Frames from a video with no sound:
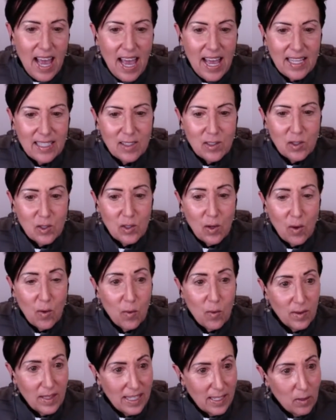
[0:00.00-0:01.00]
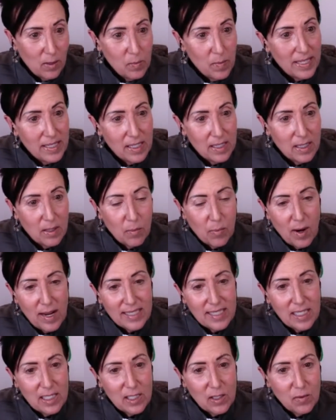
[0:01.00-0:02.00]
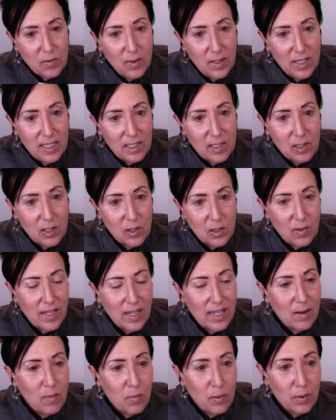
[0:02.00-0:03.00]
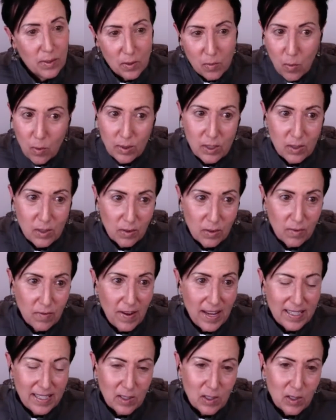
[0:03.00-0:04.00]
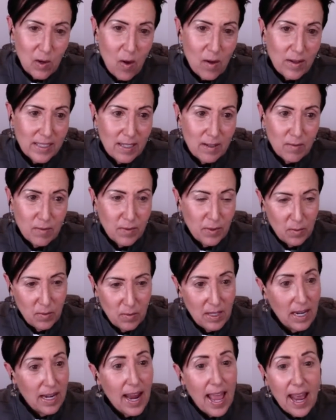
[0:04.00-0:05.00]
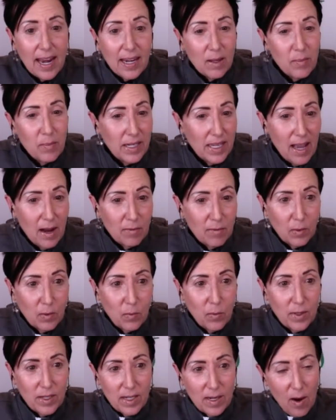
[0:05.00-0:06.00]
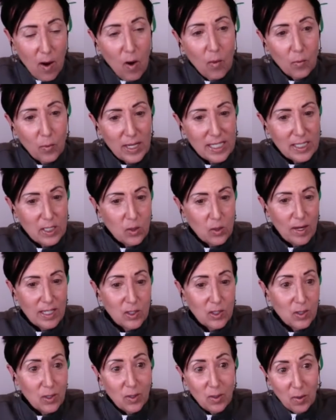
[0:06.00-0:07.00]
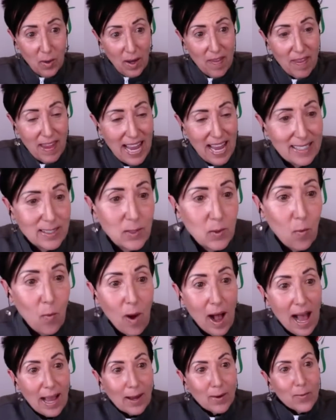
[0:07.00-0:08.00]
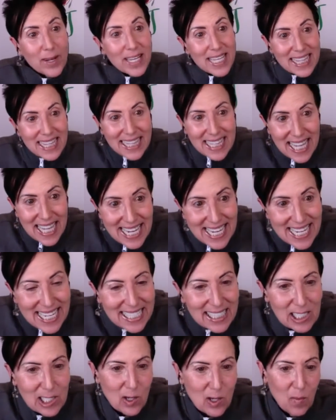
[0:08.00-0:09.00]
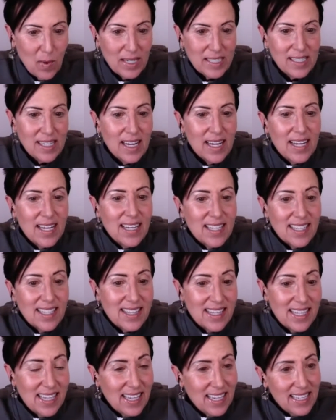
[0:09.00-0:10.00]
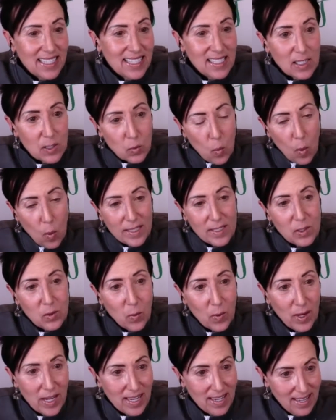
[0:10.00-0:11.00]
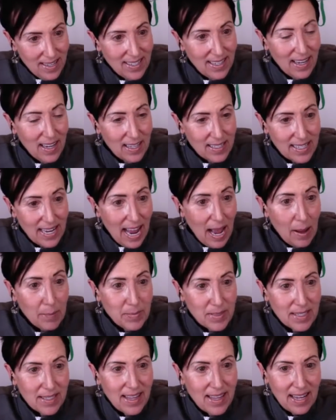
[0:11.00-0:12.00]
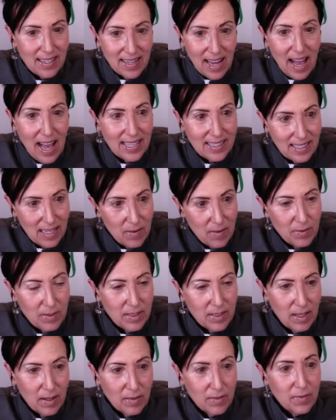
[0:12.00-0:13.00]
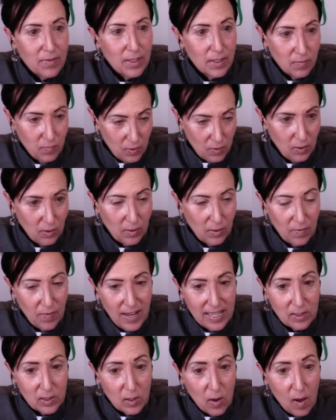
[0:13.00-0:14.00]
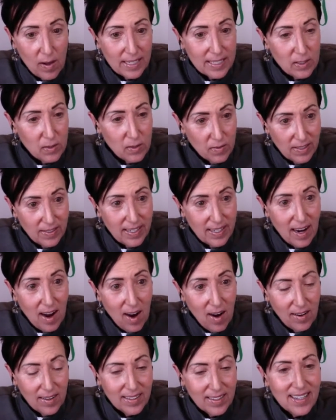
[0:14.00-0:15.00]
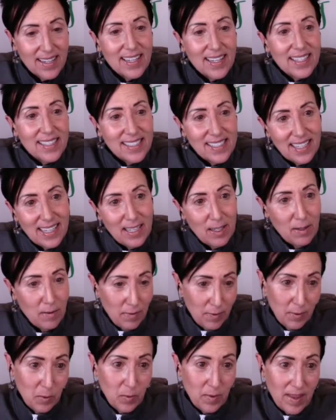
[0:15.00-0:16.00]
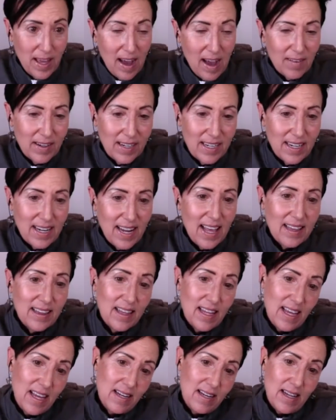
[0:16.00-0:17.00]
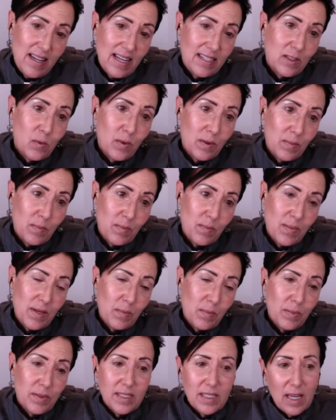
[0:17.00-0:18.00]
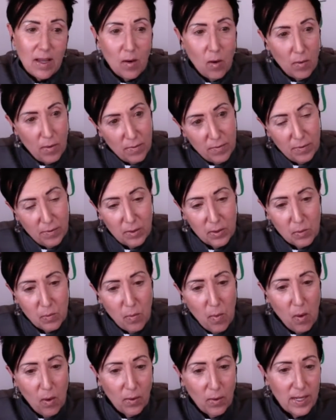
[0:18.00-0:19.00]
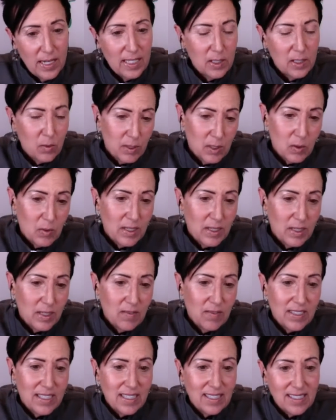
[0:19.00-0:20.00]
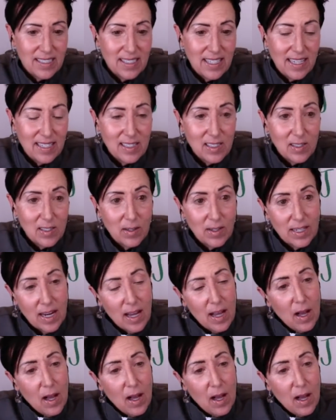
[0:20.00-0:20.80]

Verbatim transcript: And so, like you mentioned, the processed food industry puts more sugar, fat, and salt in food than anybody ever would at home, restaurants too. And that's why we like it so much. The thing is once we adapt to that high level of sugar, fat, and salt, it's very hard to eat food without it. And that's when people say, oh, the food is boring, it's restrictive, it doesn't taste good.